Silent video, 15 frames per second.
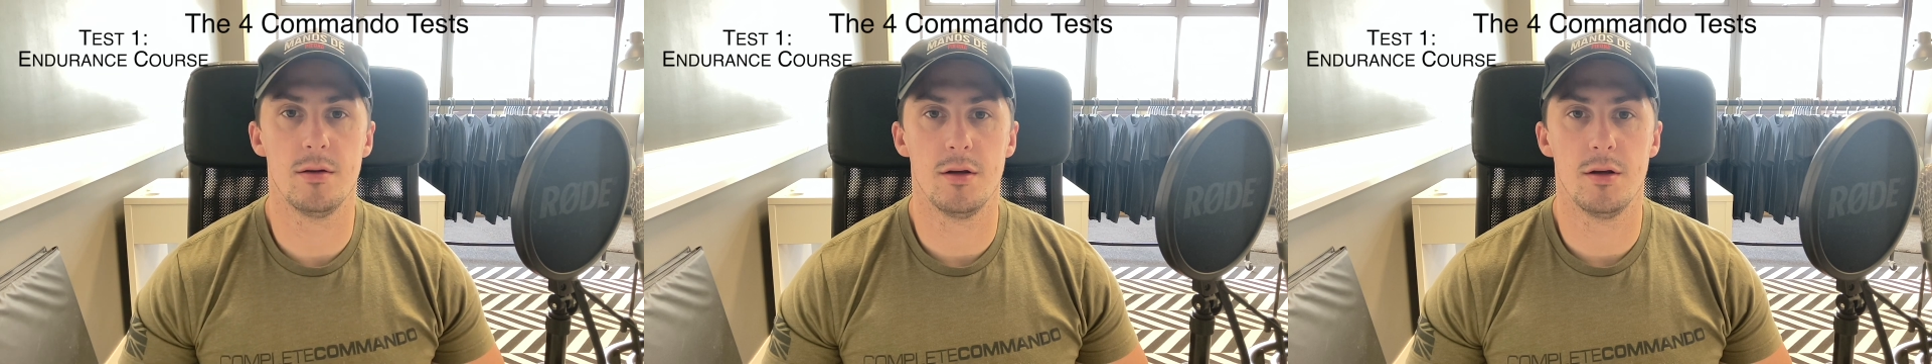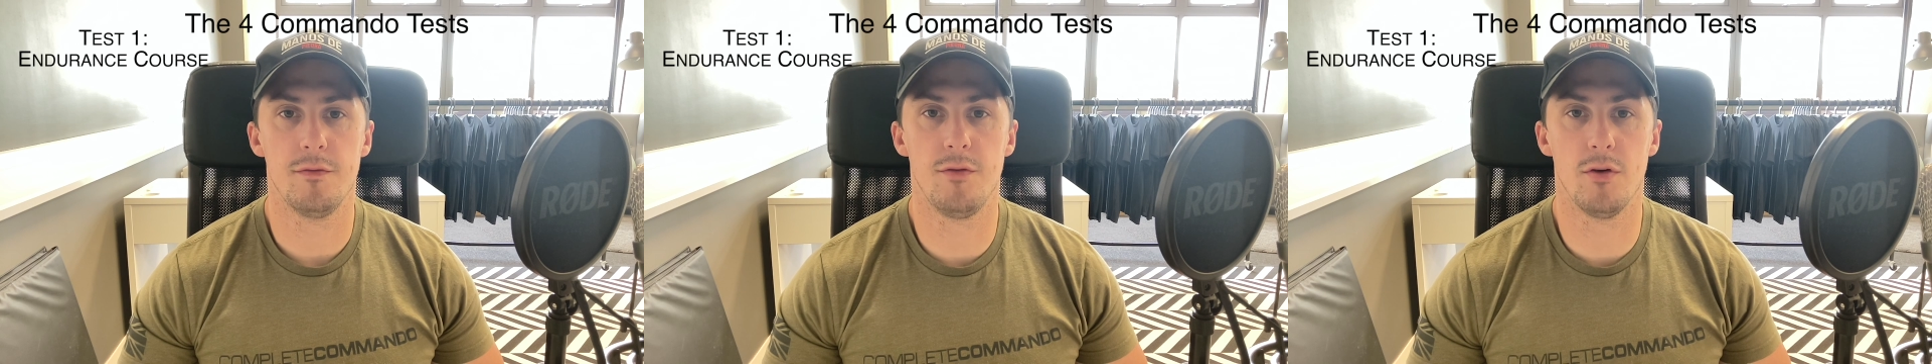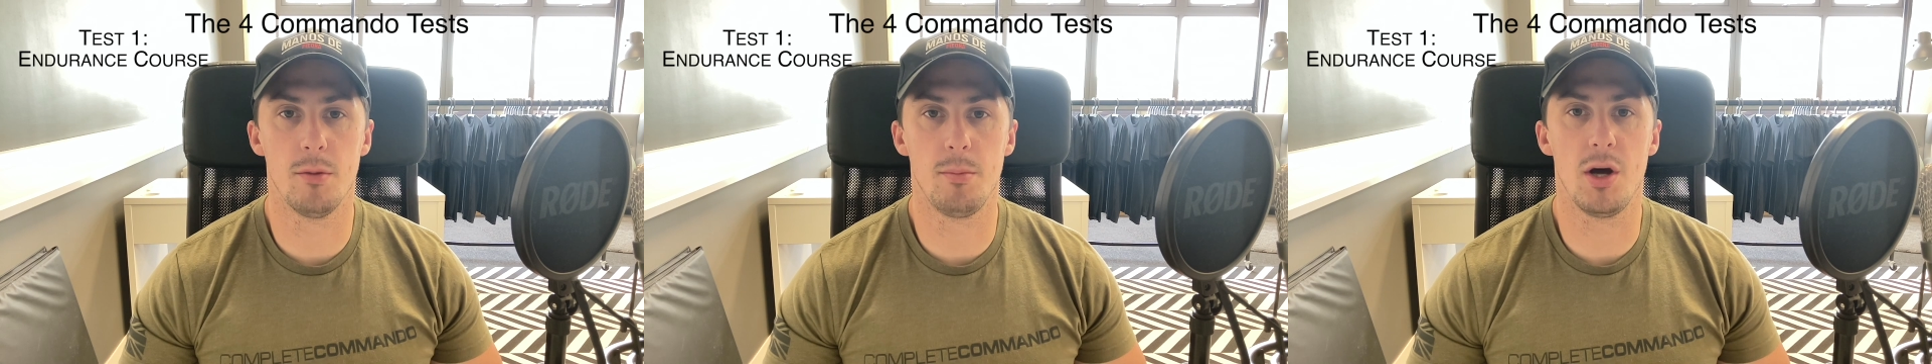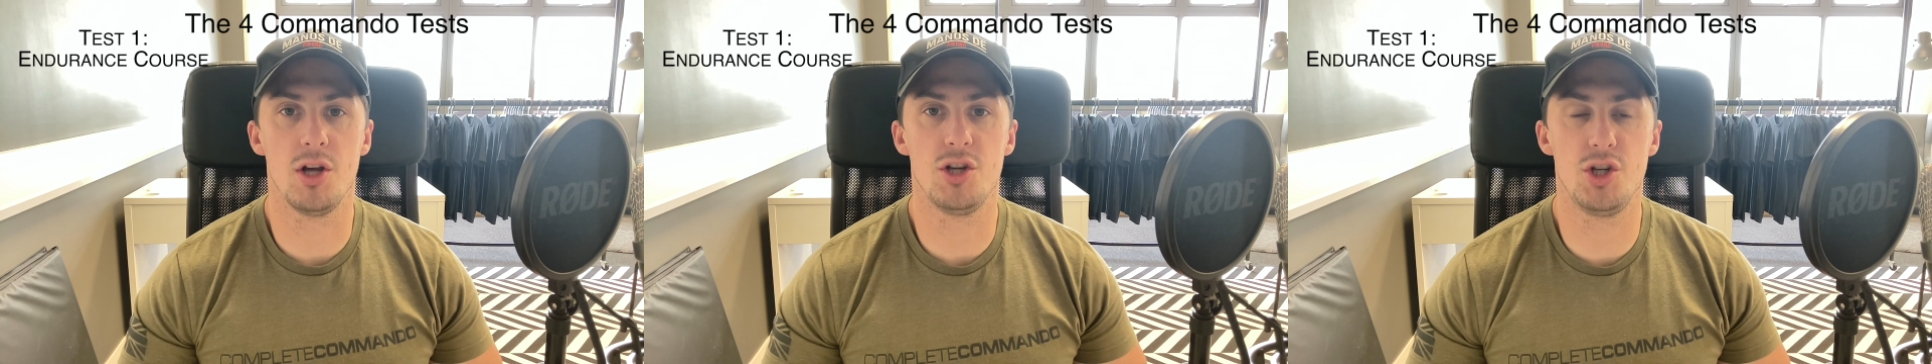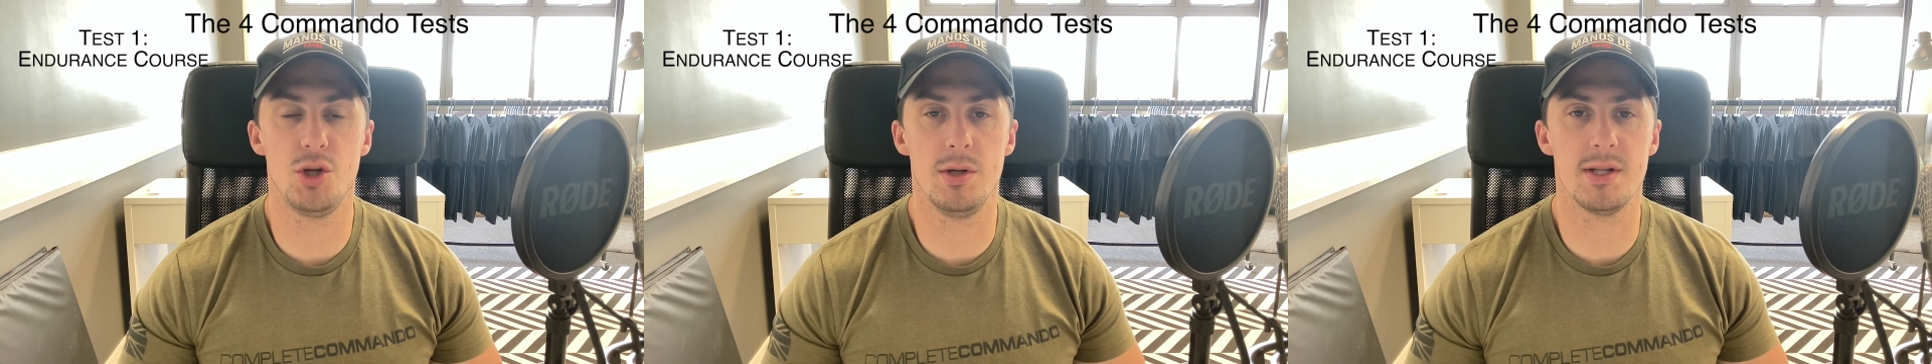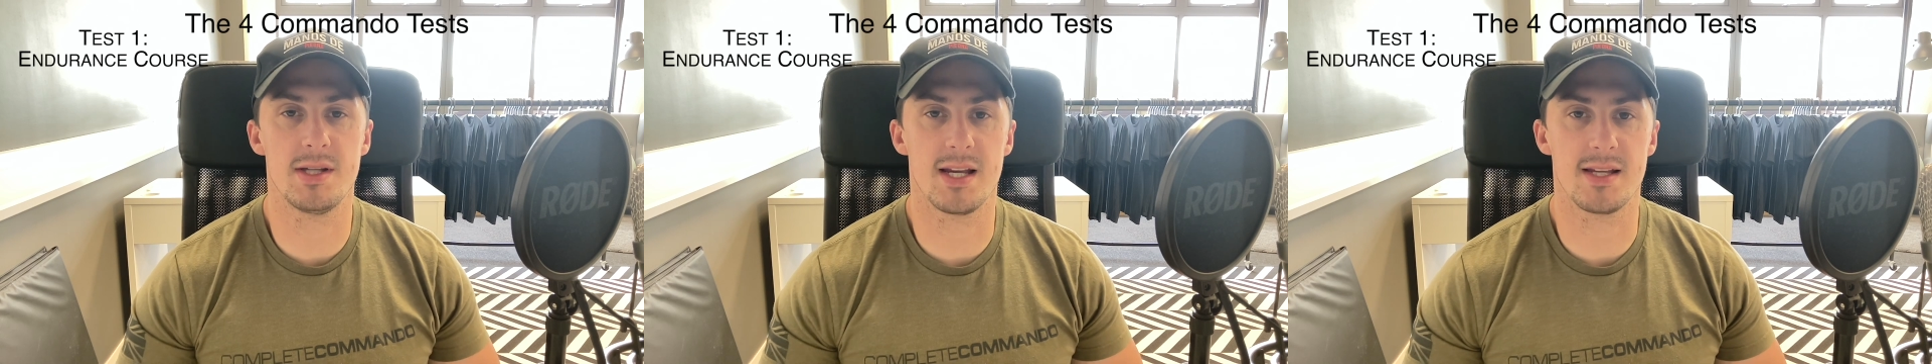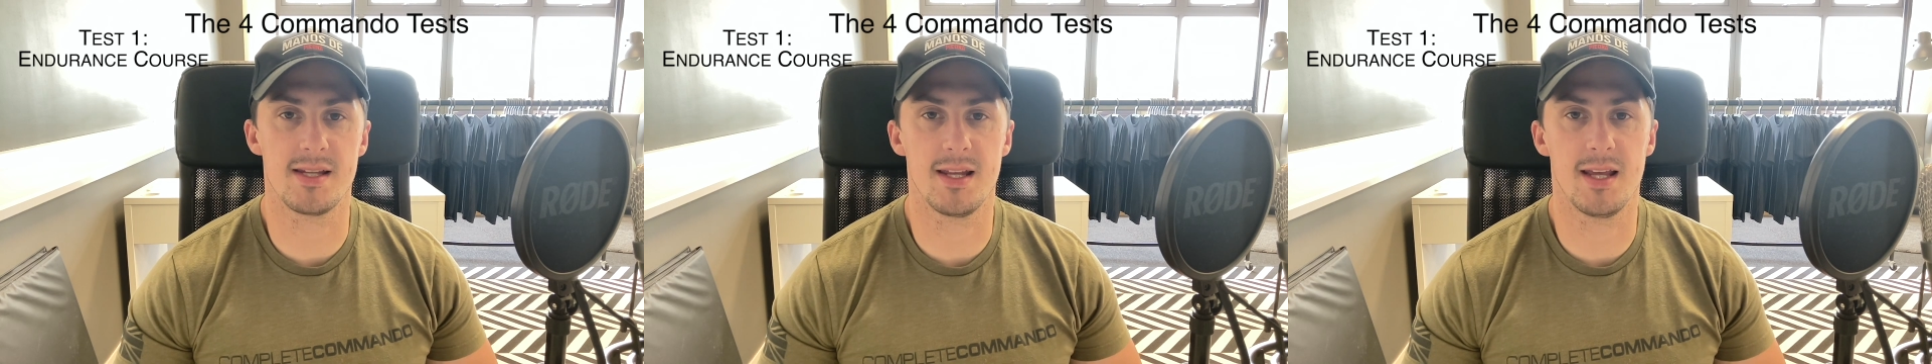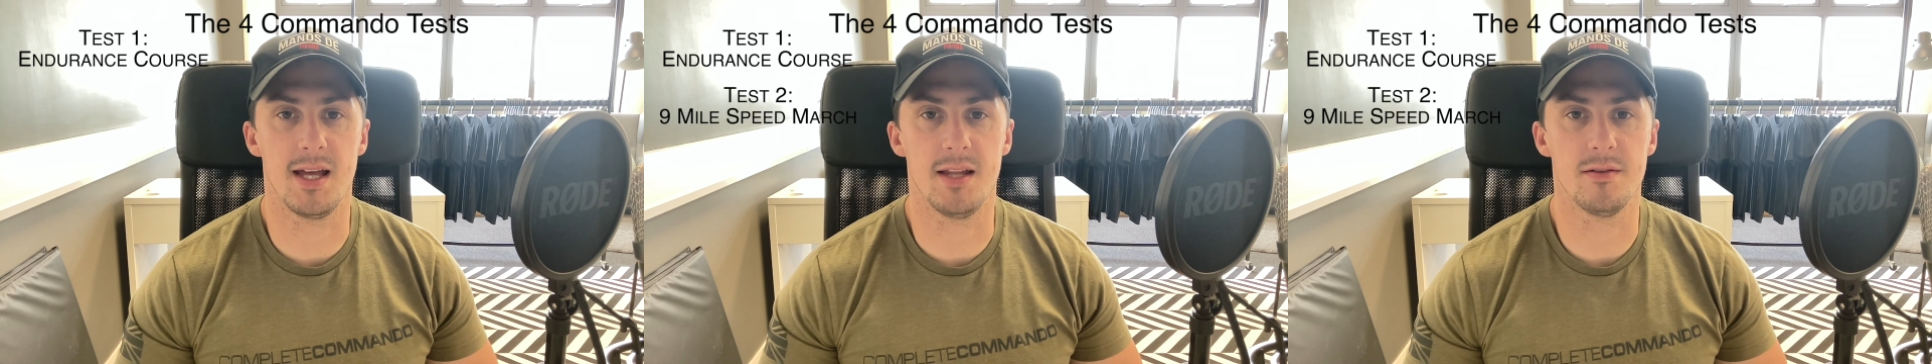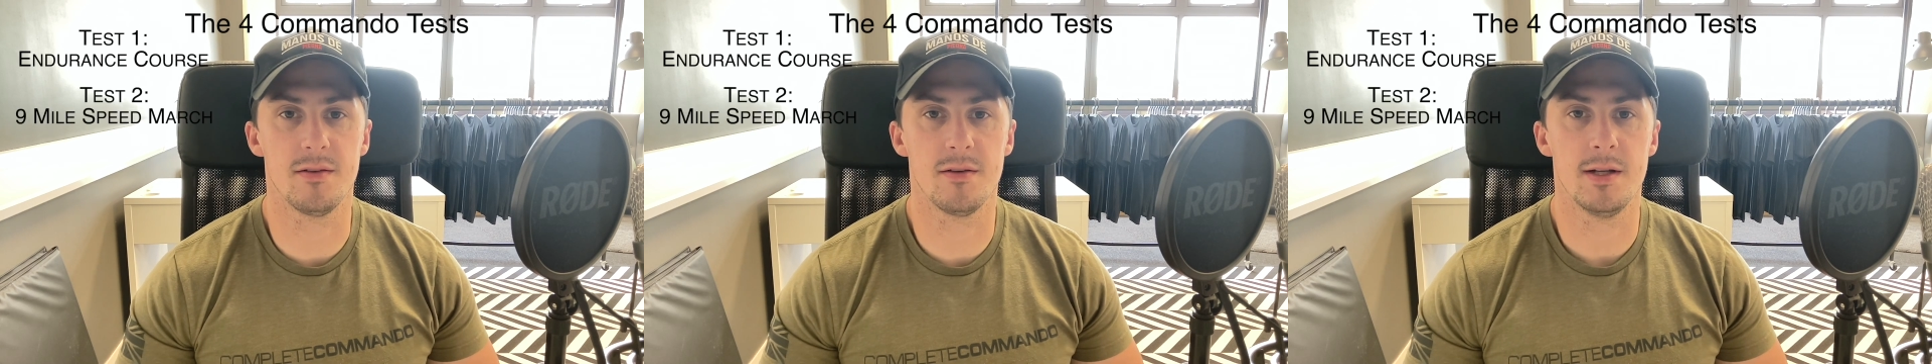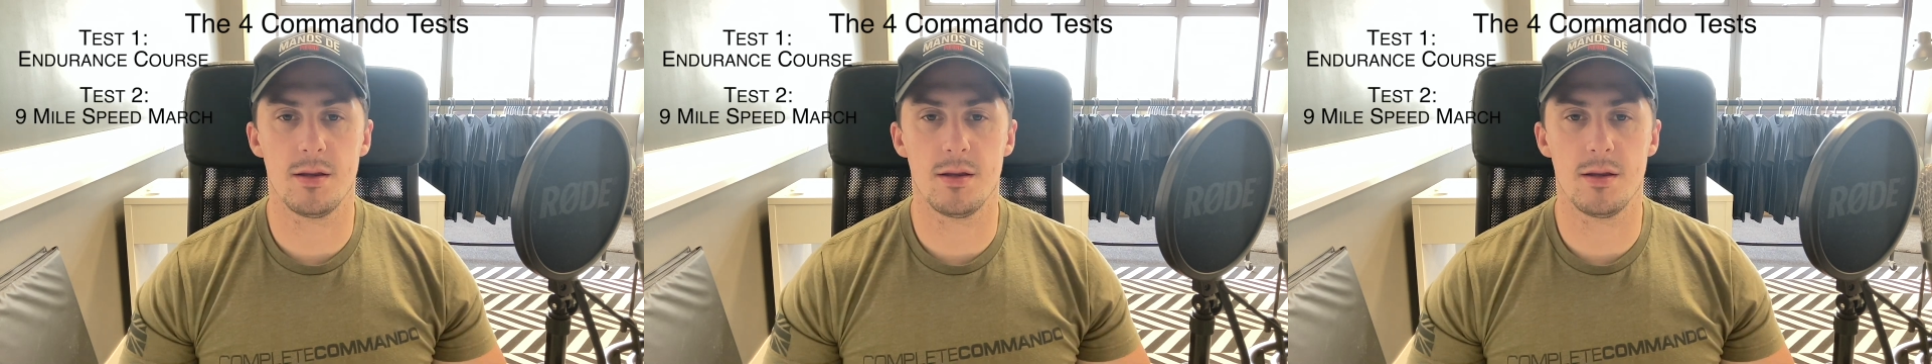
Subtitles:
followed by a shooting test at the end.